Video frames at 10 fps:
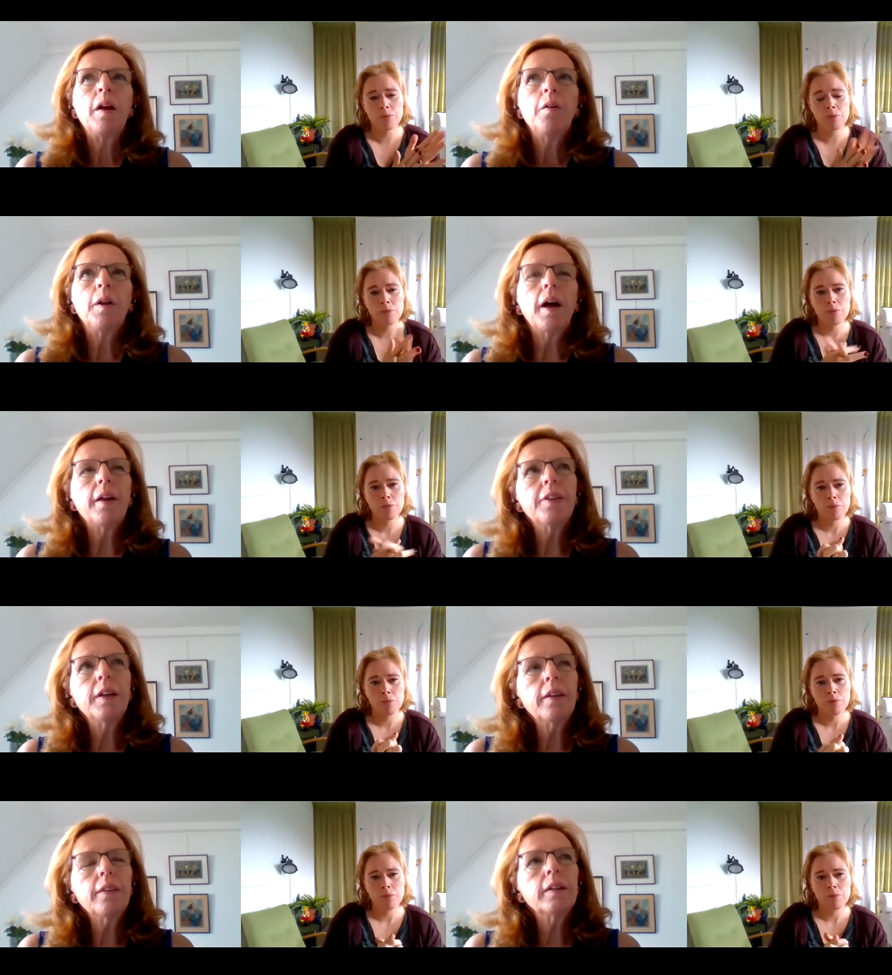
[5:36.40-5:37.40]
Speaker 1: Well, I
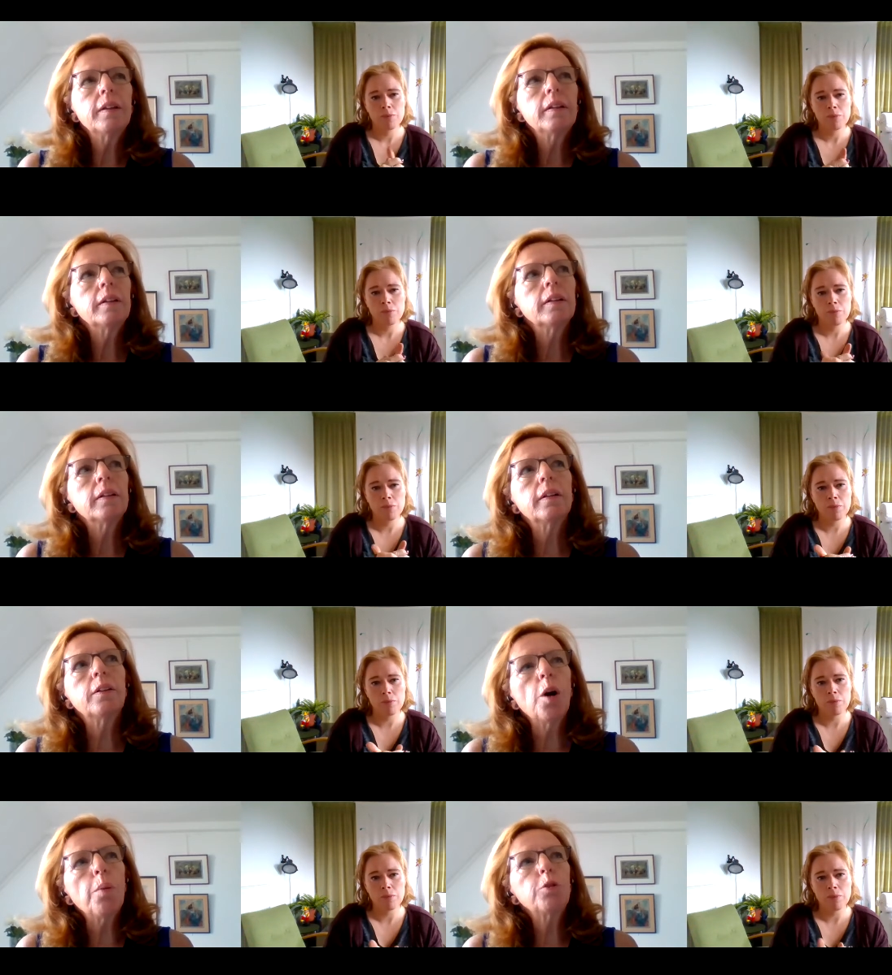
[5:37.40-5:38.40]
think the
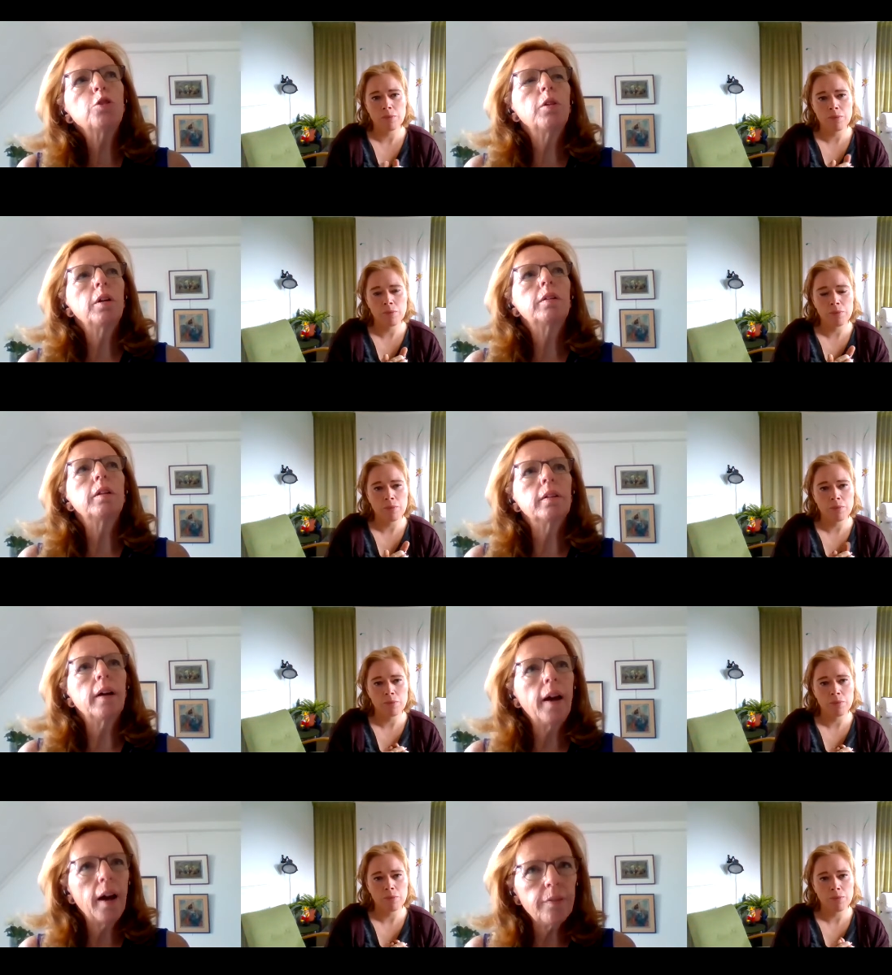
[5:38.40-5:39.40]
opportunity
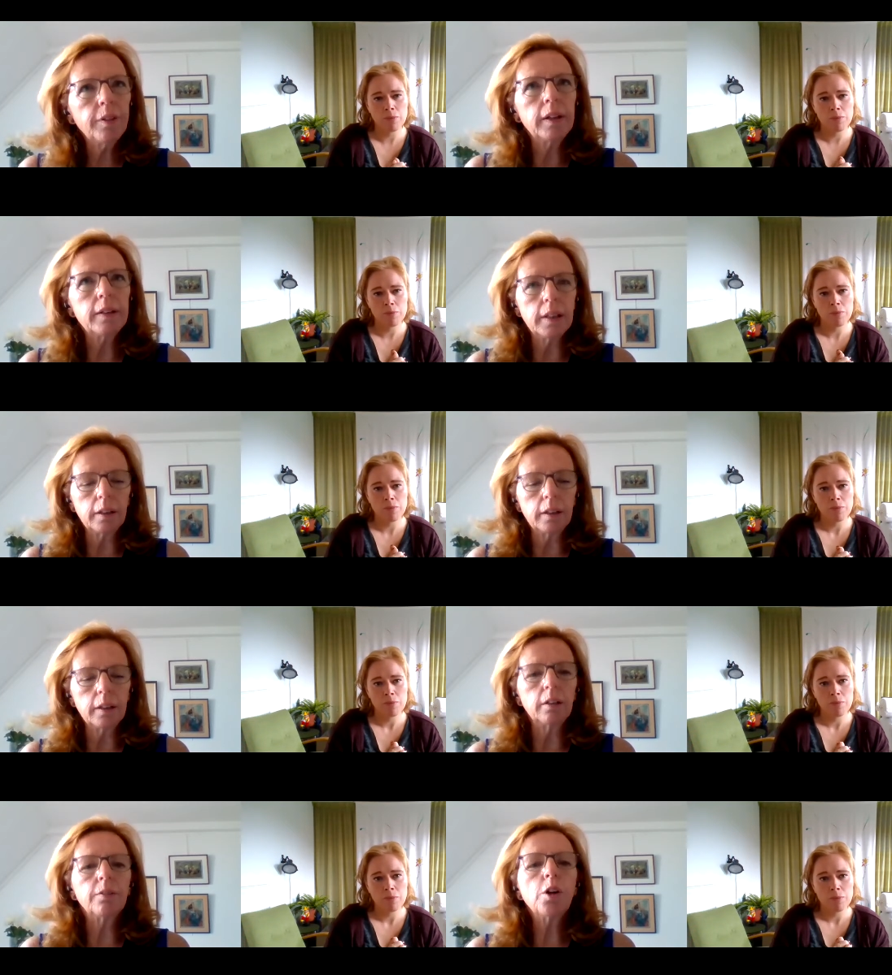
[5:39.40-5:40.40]
to have an
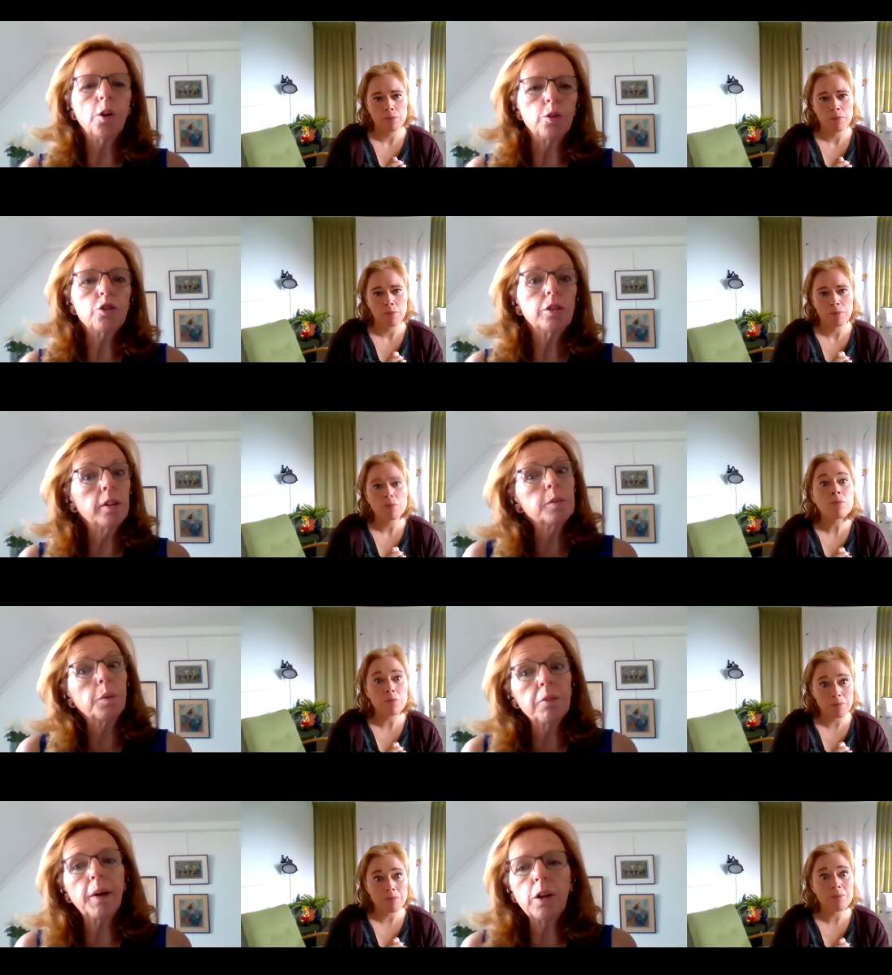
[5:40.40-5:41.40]
executive coach, as
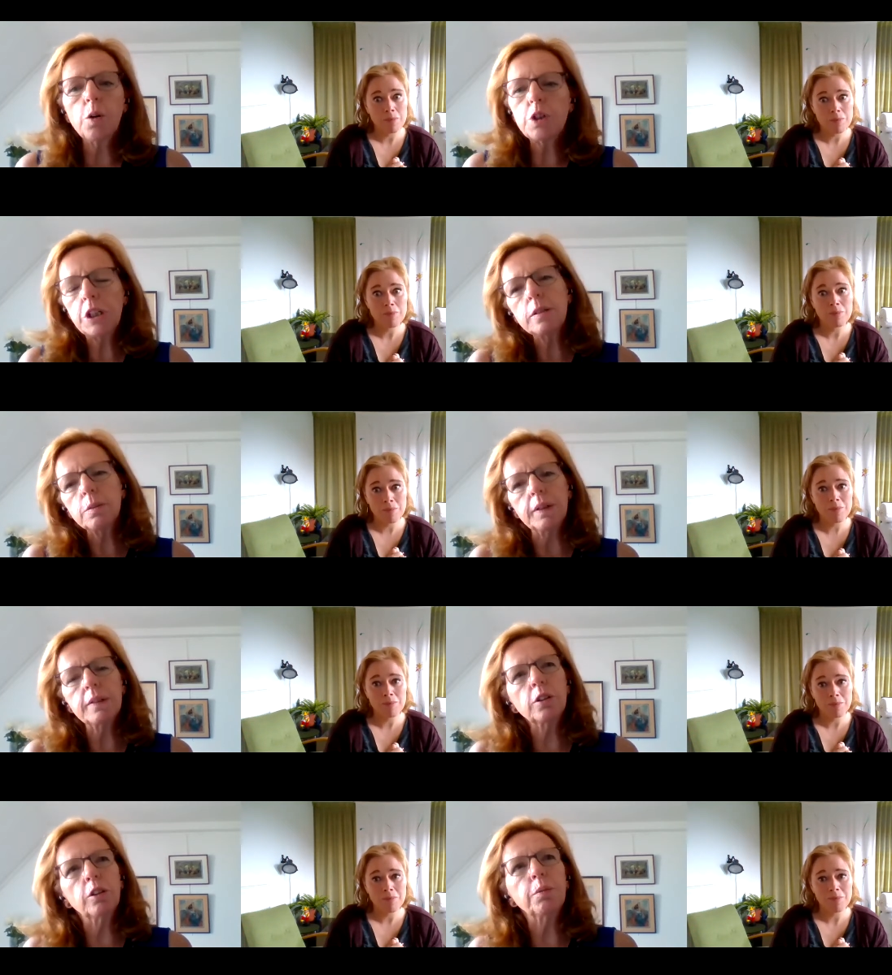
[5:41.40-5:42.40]
one of my coachees
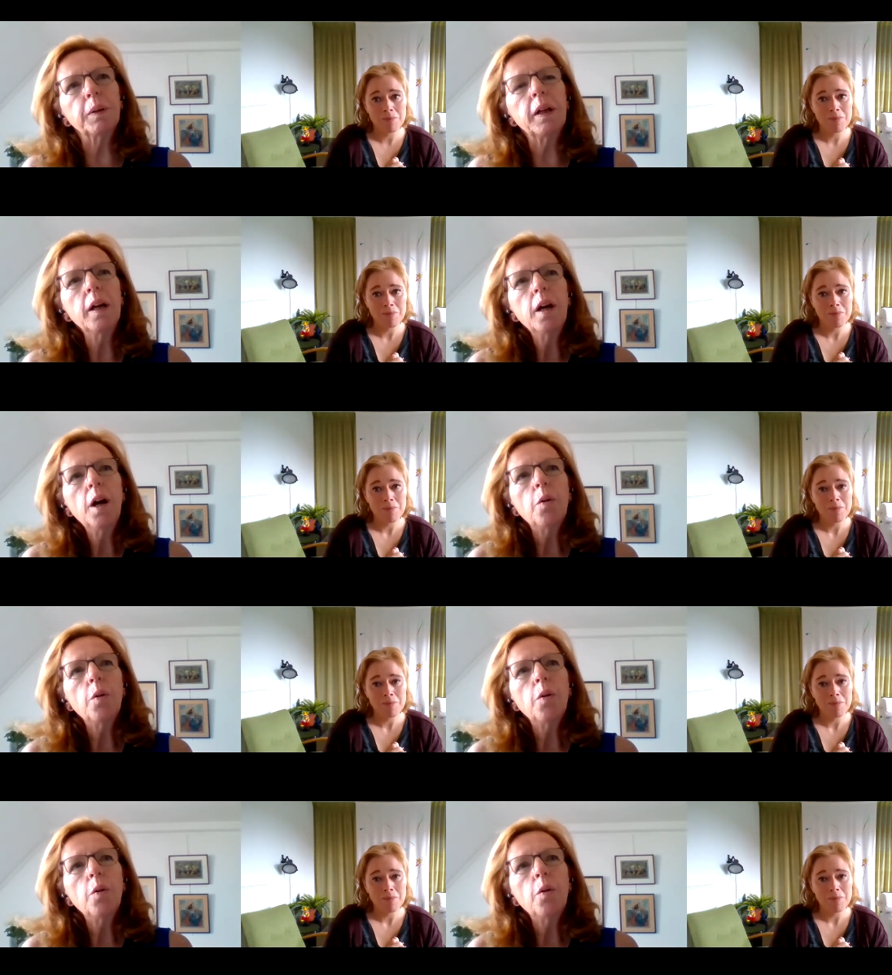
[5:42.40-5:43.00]
once told me,